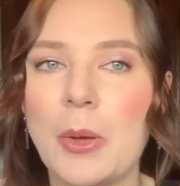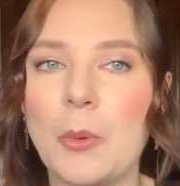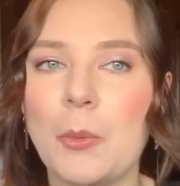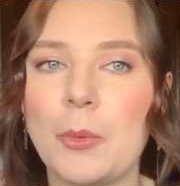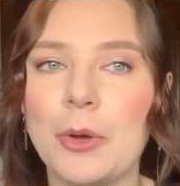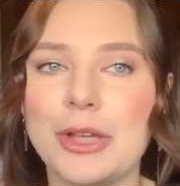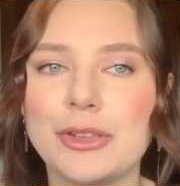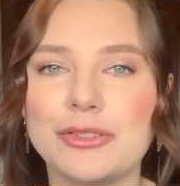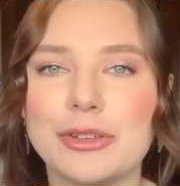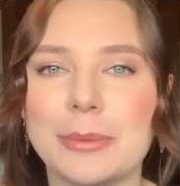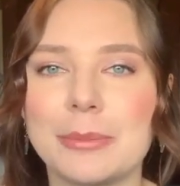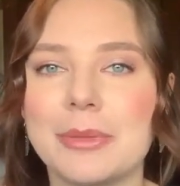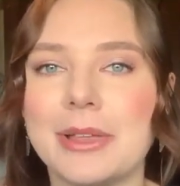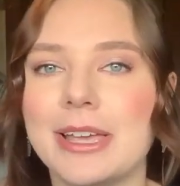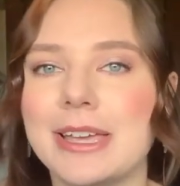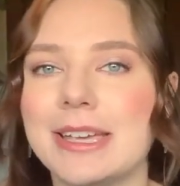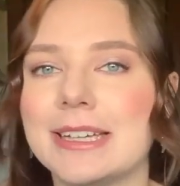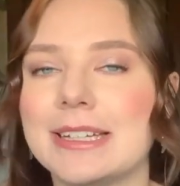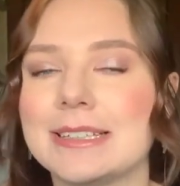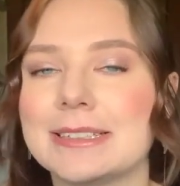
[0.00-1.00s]
which I'm
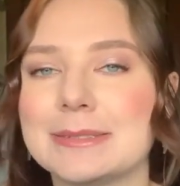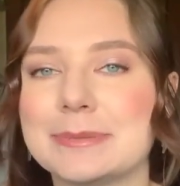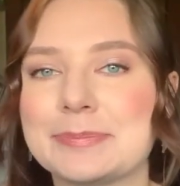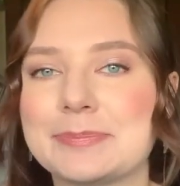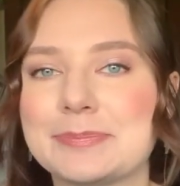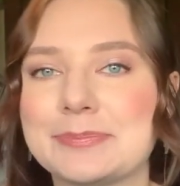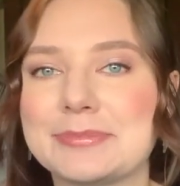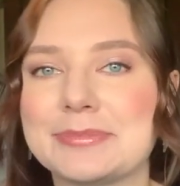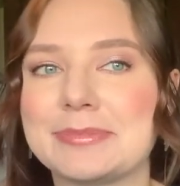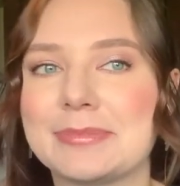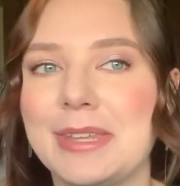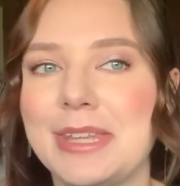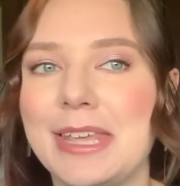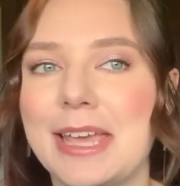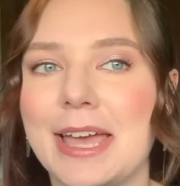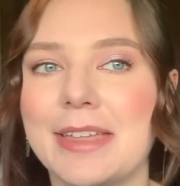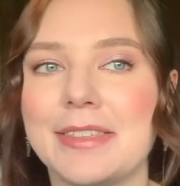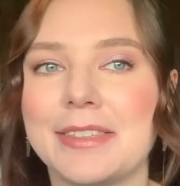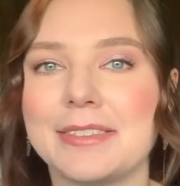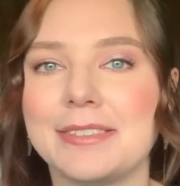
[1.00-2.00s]
like,
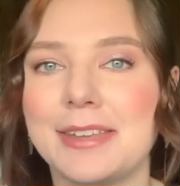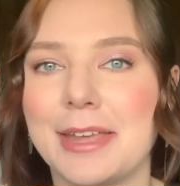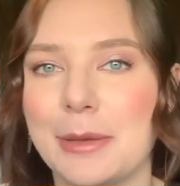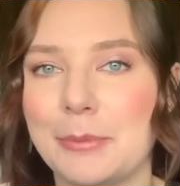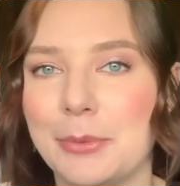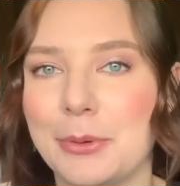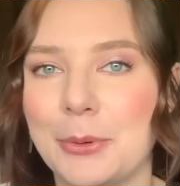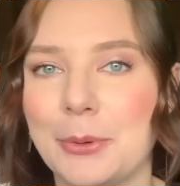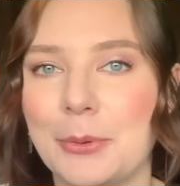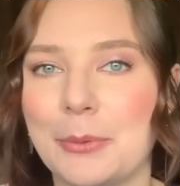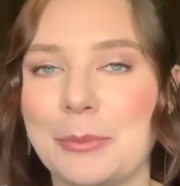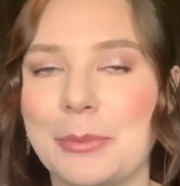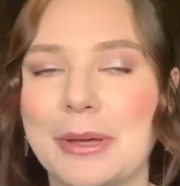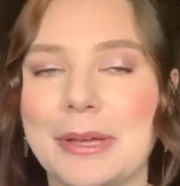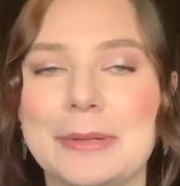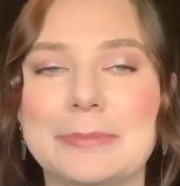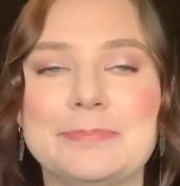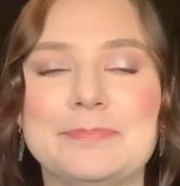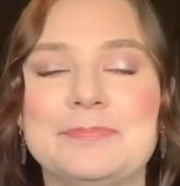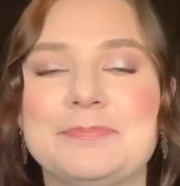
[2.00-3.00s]
yeah, that's taboo, but